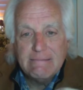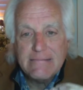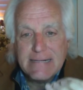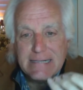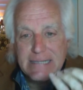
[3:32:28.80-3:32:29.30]

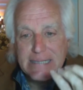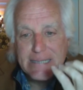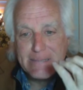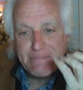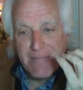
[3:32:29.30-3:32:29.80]

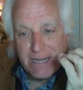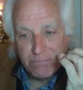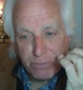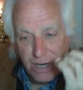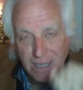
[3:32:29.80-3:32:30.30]
um, and
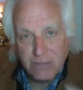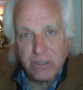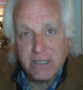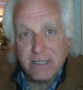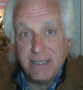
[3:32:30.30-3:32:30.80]

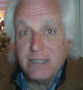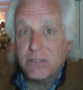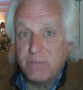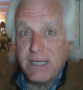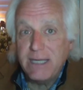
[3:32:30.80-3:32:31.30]
progress is
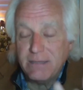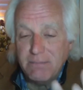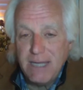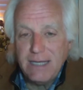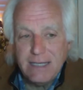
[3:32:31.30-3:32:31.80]
being
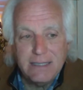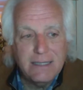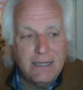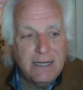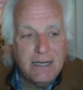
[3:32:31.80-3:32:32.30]
made
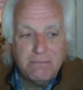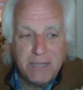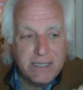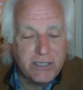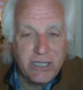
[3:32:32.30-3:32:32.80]

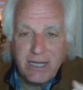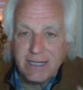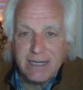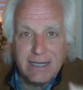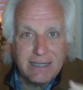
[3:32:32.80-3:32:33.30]
but
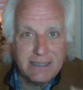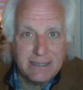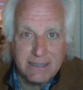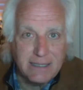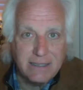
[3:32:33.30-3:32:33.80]
shake i got to
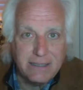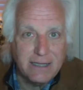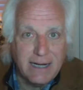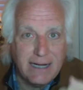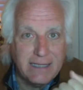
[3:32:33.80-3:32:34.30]
tell you
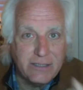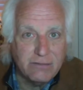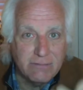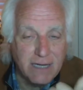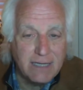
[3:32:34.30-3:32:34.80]
i do
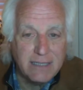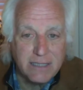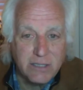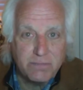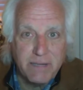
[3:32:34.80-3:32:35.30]
not
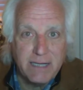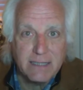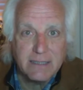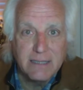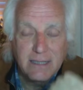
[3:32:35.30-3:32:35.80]

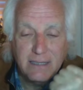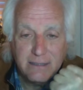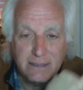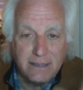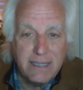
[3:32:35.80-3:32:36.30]
expect
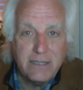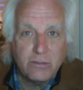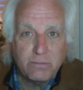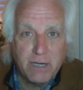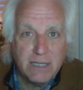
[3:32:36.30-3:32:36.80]
the legal
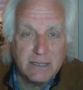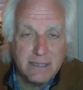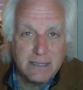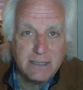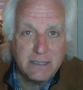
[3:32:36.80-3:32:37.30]

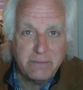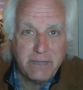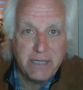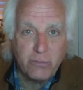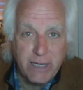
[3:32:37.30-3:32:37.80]
process to be
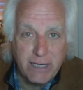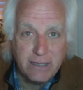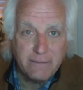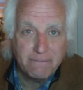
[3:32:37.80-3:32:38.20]
quick